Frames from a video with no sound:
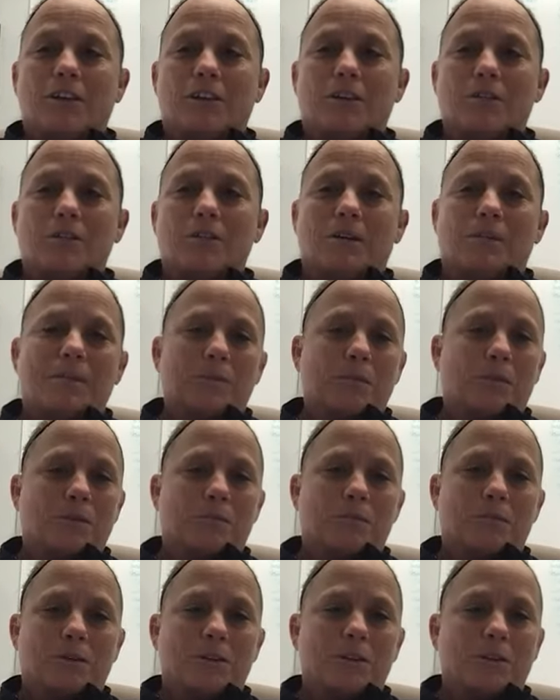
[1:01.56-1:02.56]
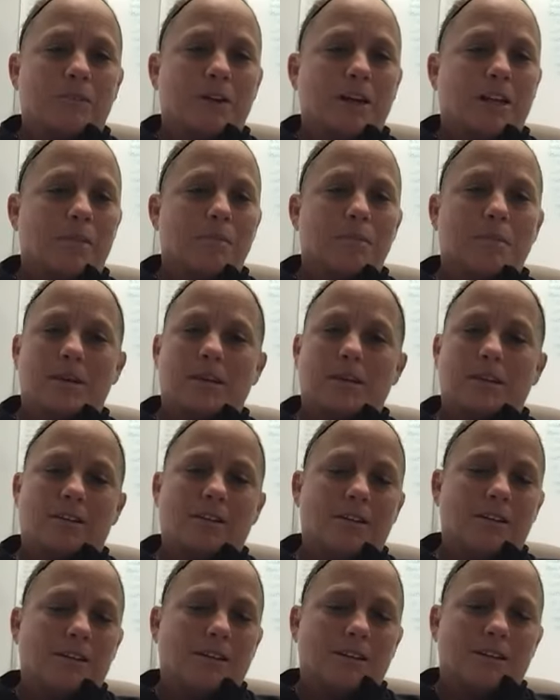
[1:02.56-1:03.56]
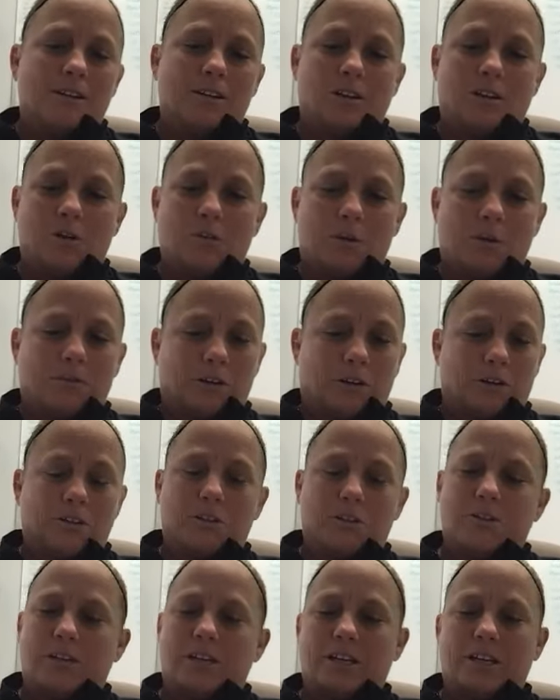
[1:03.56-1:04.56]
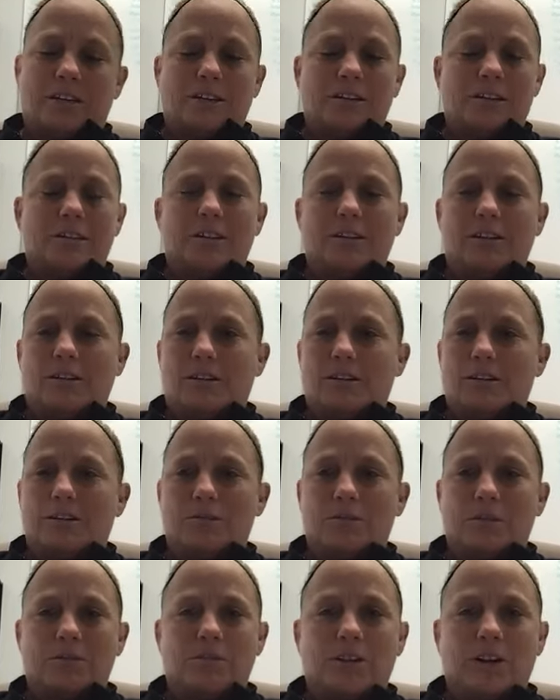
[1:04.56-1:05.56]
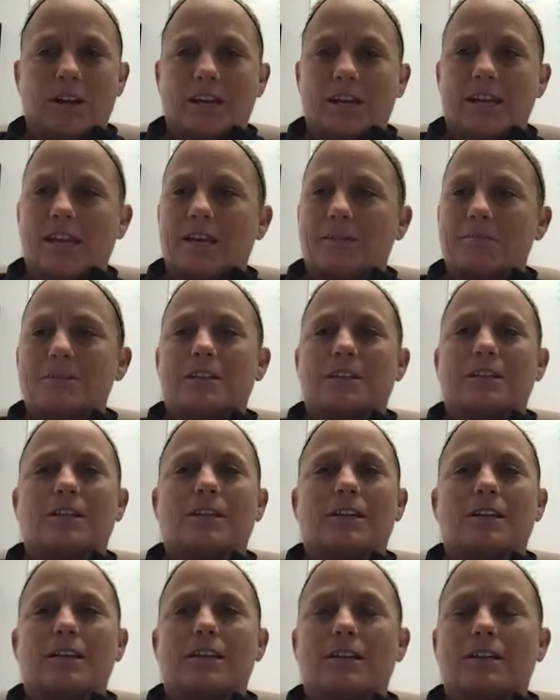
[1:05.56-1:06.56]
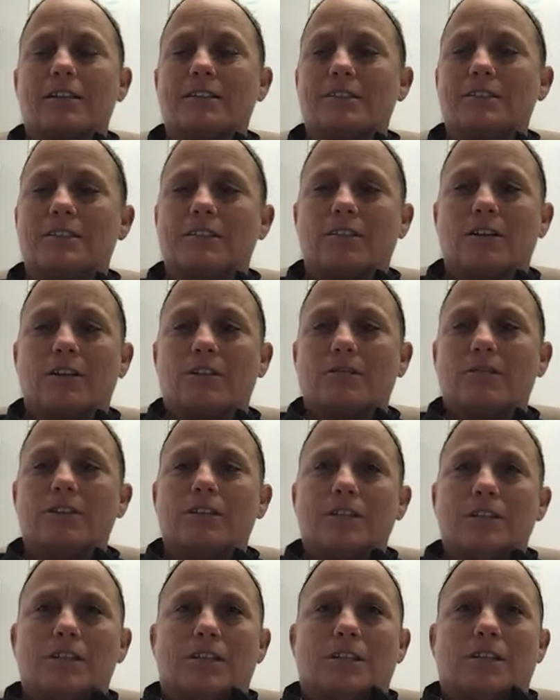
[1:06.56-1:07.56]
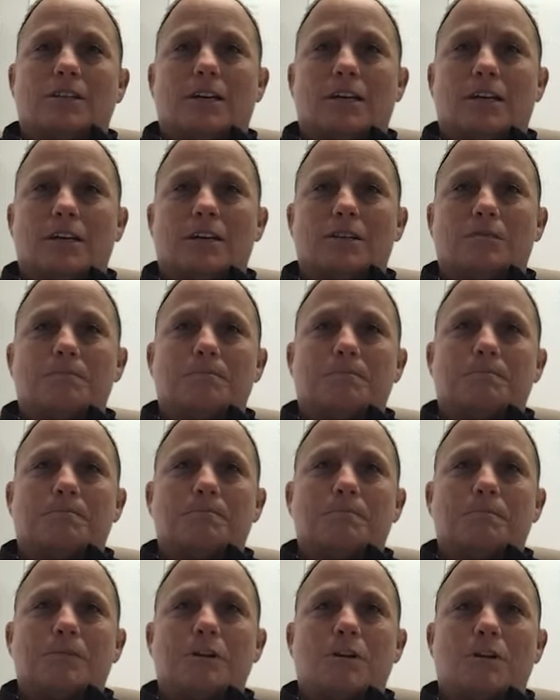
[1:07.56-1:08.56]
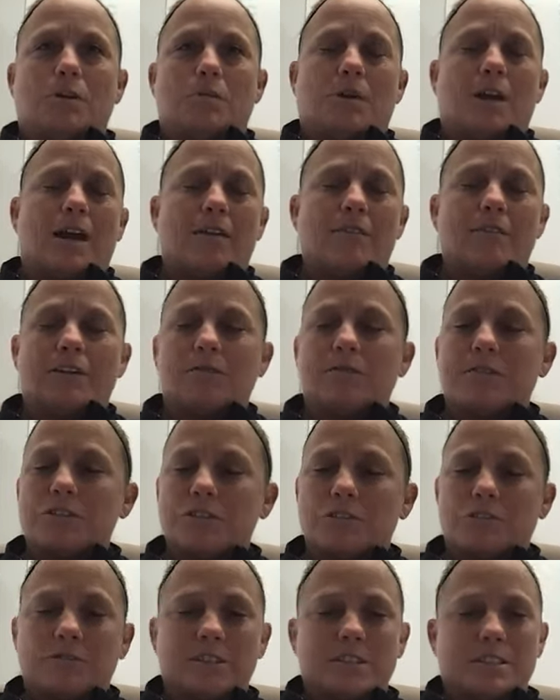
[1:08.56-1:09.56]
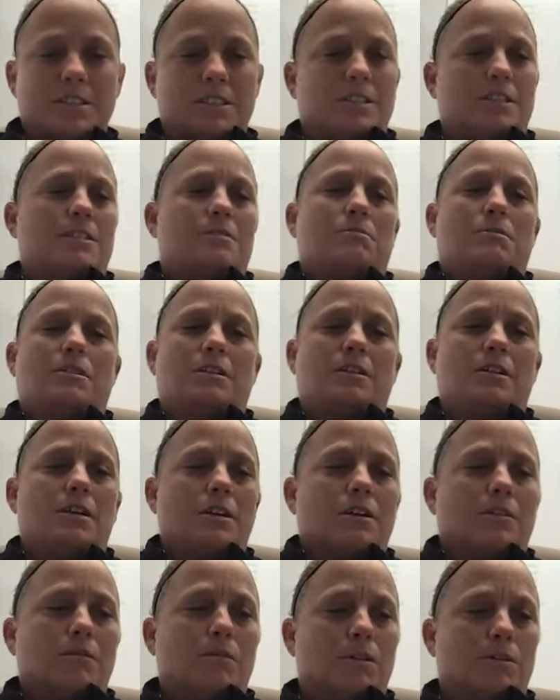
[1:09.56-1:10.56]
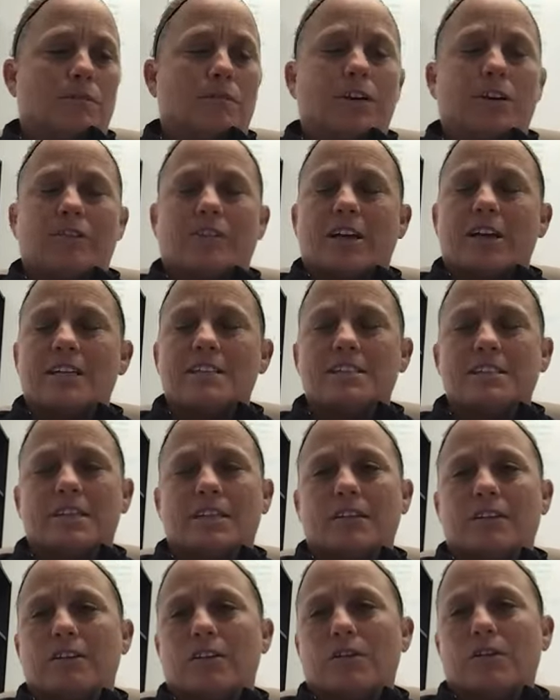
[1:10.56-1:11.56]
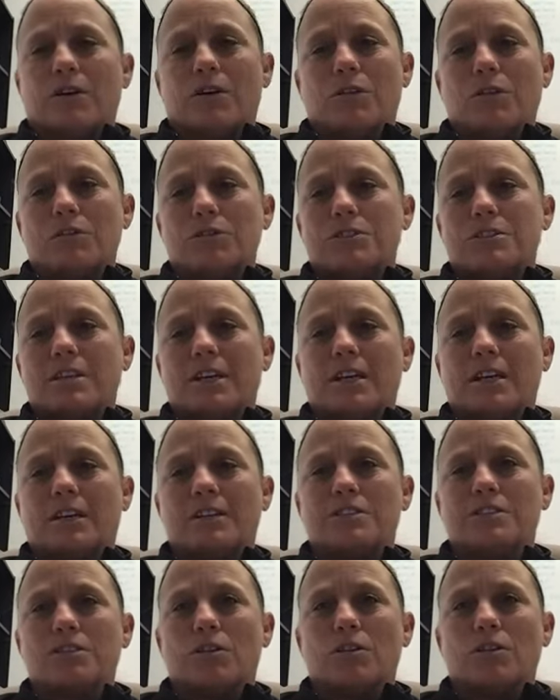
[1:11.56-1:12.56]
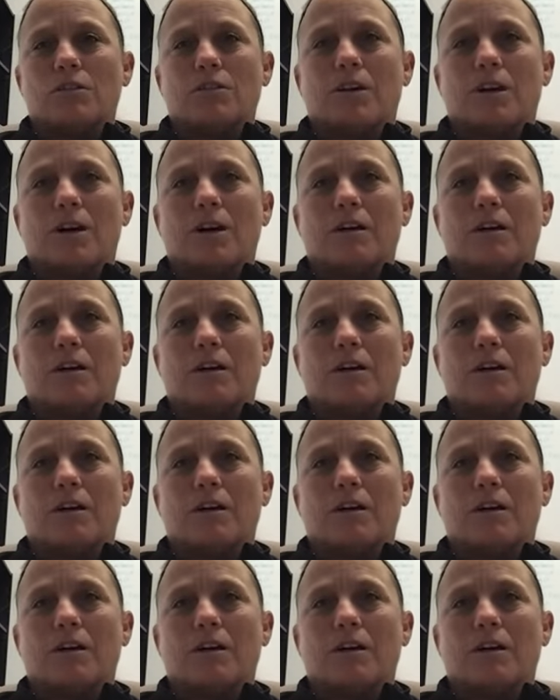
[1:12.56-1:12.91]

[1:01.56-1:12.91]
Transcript: know, I mean, we're developing, you know, we're recruiting, you know, we're running camps and clinics, you know, we're having official visits, we're fundraising, you know, all those things. So